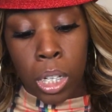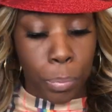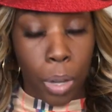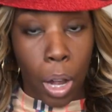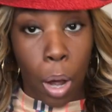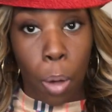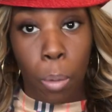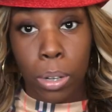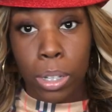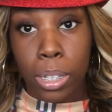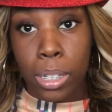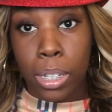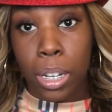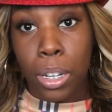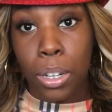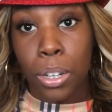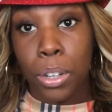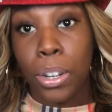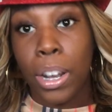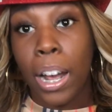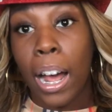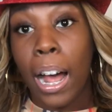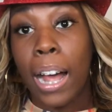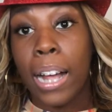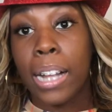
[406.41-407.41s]
I want to tell you
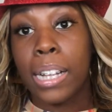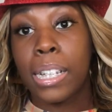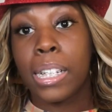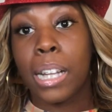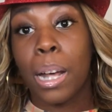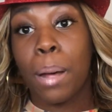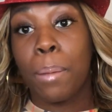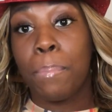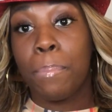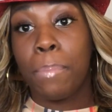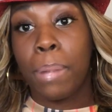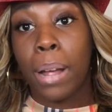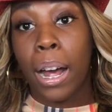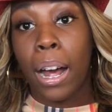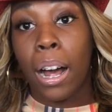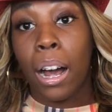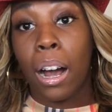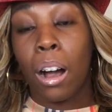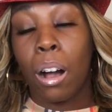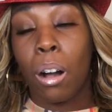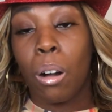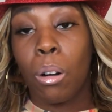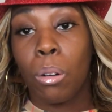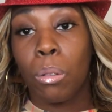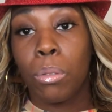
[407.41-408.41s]
guys
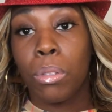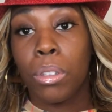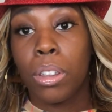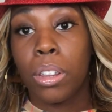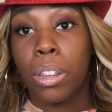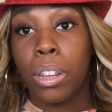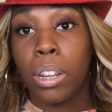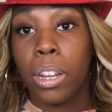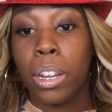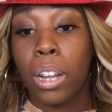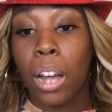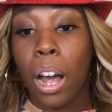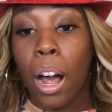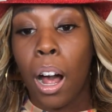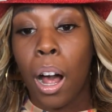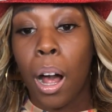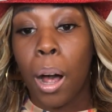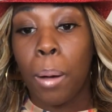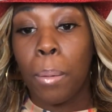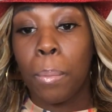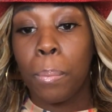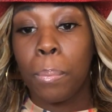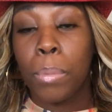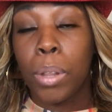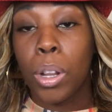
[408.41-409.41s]
about the
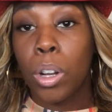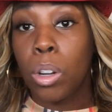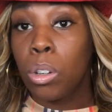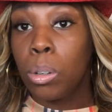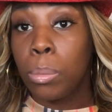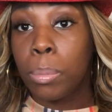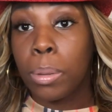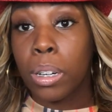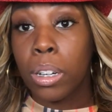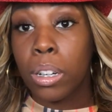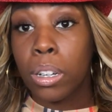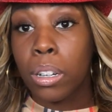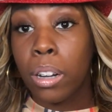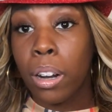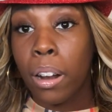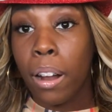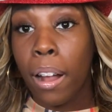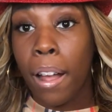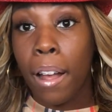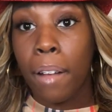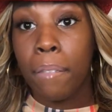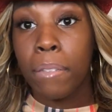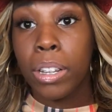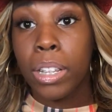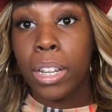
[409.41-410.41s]
Uber.
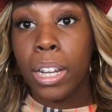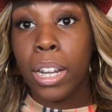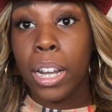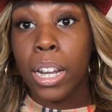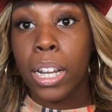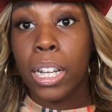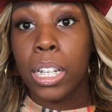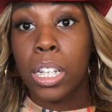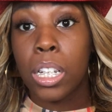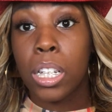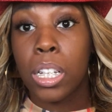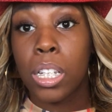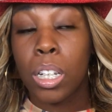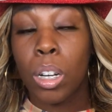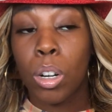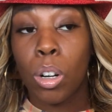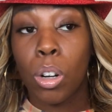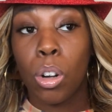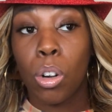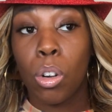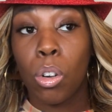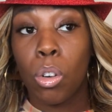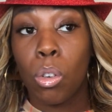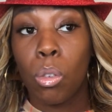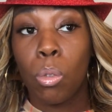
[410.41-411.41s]
Everything is
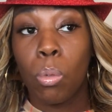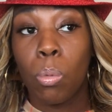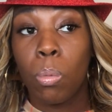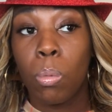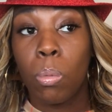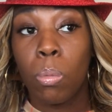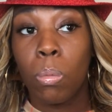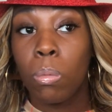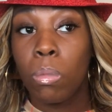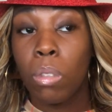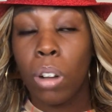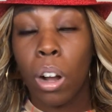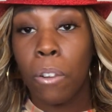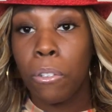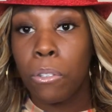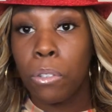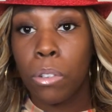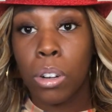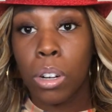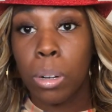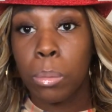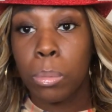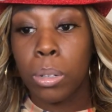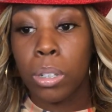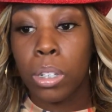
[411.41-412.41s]
so
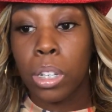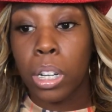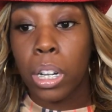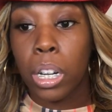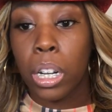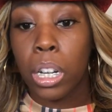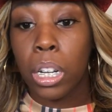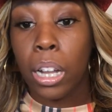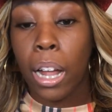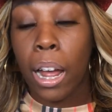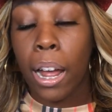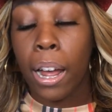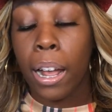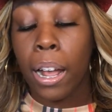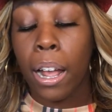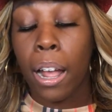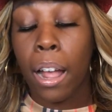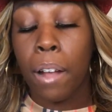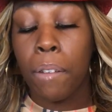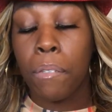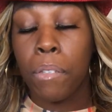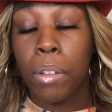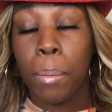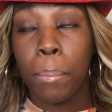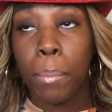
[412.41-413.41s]
affordable there. Like
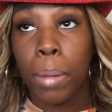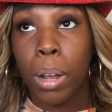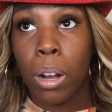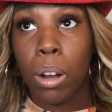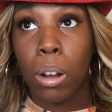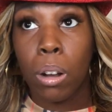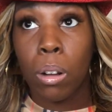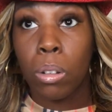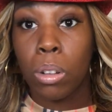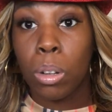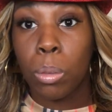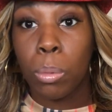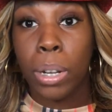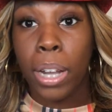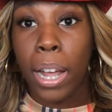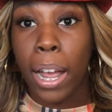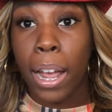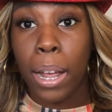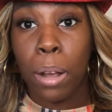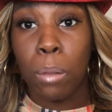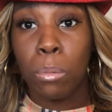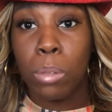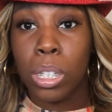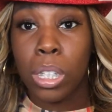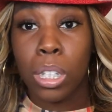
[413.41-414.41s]
every meal that we
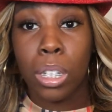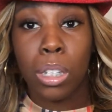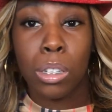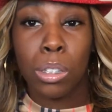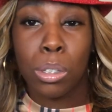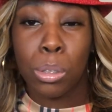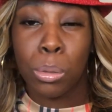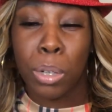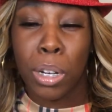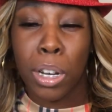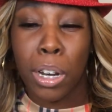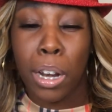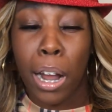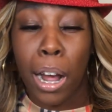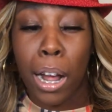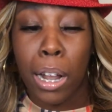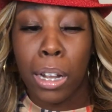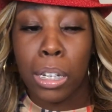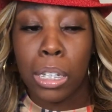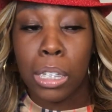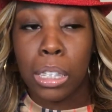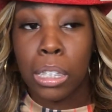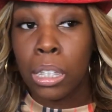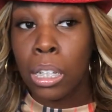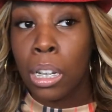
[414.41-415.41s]
ate was under
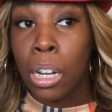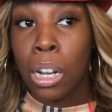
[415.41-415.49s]
$20.